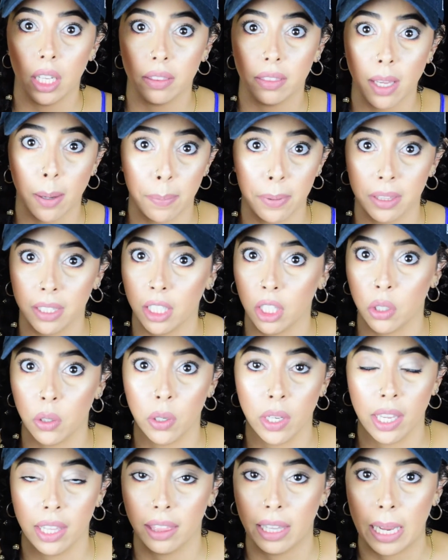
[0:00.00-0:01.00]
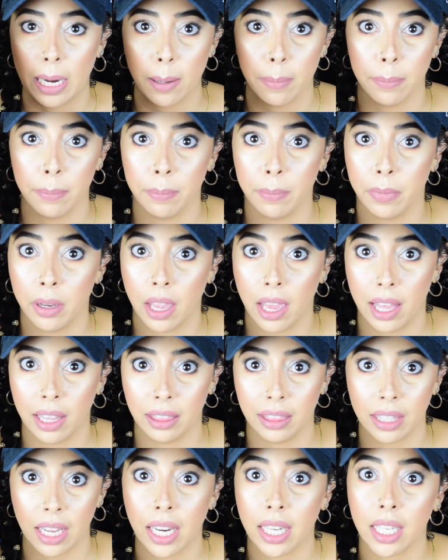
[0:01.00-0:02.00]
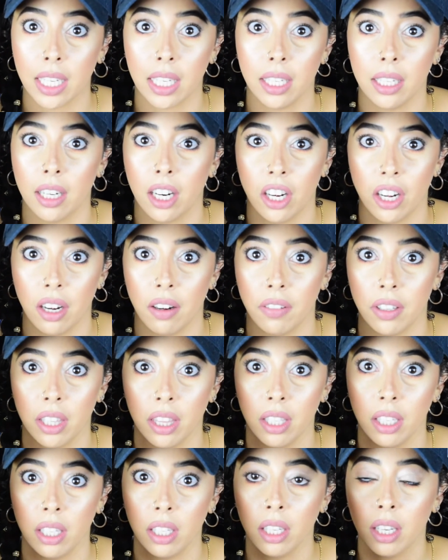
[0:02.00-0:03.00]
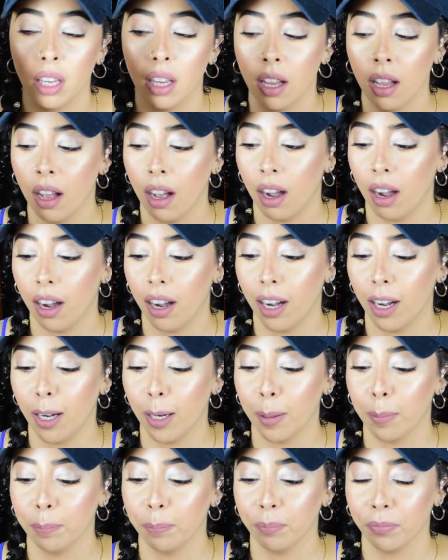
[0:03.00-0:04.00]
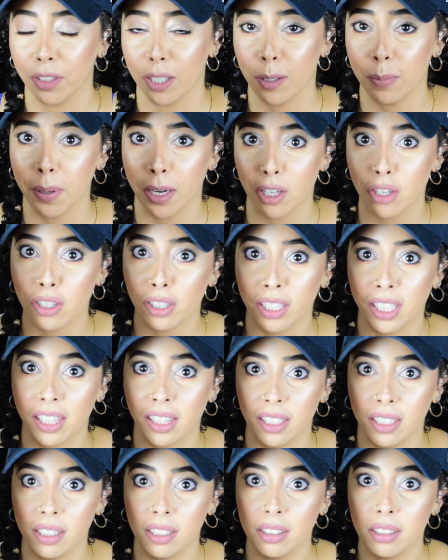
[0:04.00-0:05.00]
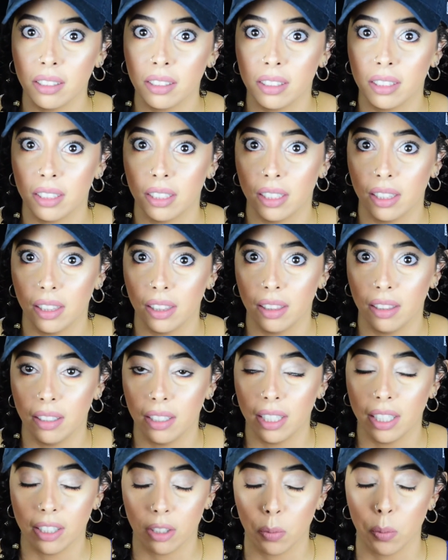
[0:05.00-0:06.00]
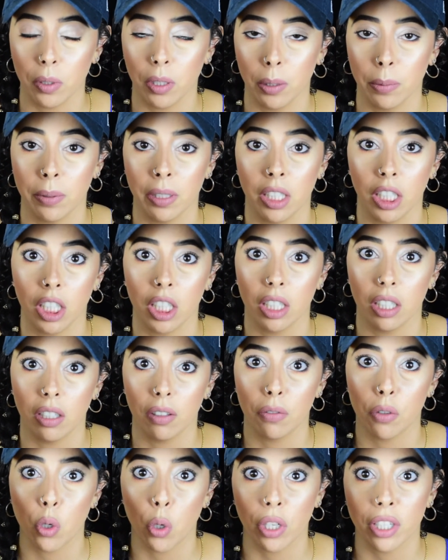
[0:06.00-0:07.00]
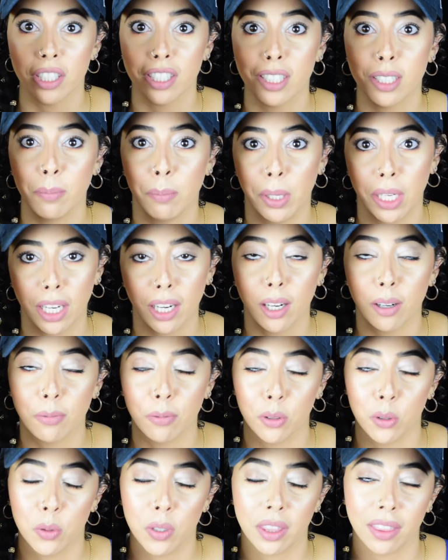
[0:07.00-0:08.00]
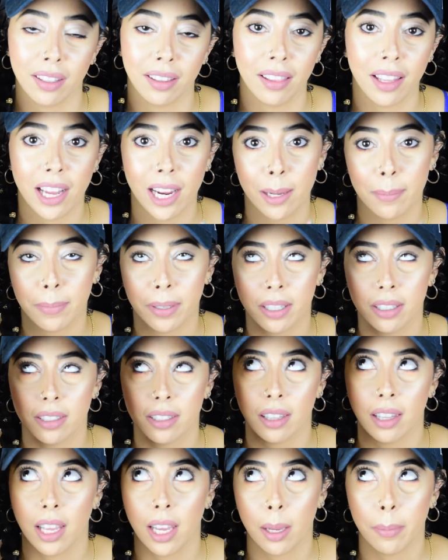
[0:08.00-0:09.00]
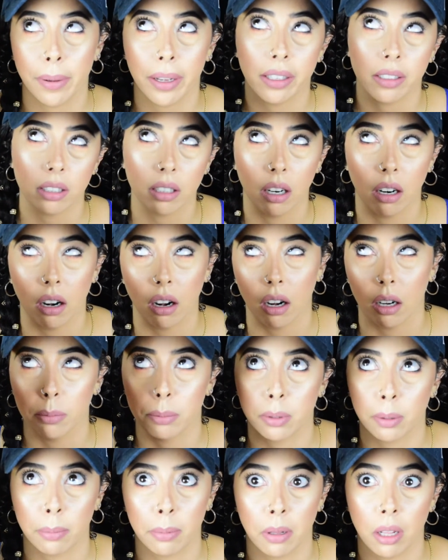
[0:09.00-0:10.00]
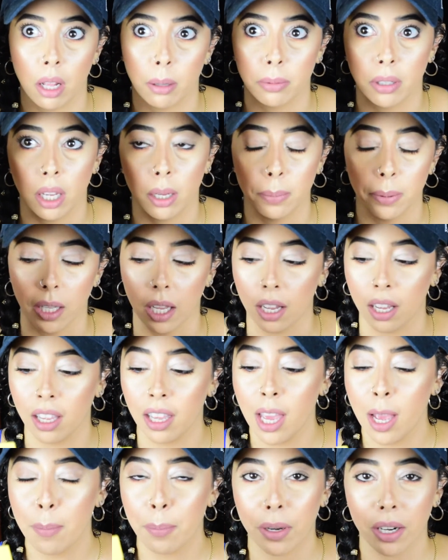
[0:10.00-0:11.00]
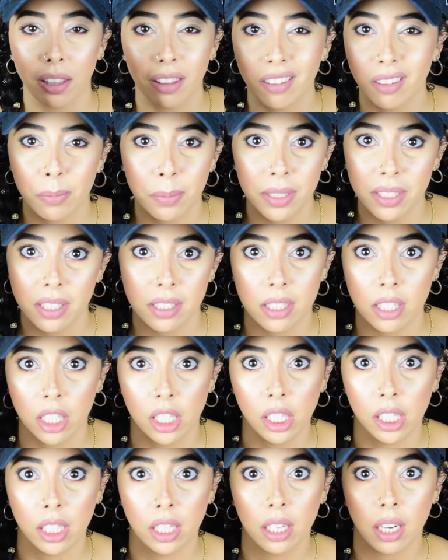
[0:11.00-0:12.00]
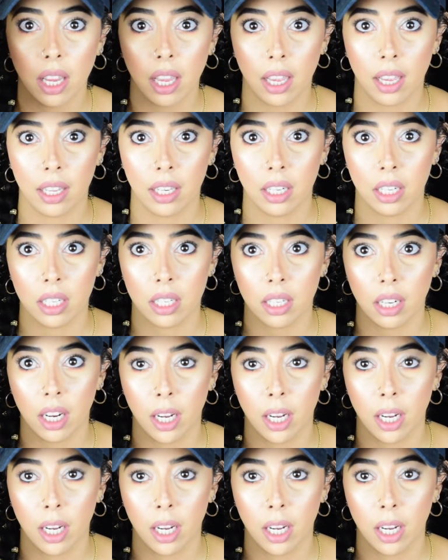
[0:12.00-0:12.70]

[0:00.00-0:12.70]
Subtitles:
tapatio and lime and tajin on everything, especially these. It's really, really good. Of course, be careful with the lime, because lime has carbs, blah, blah, blah. But a little bit doesn't hurt. And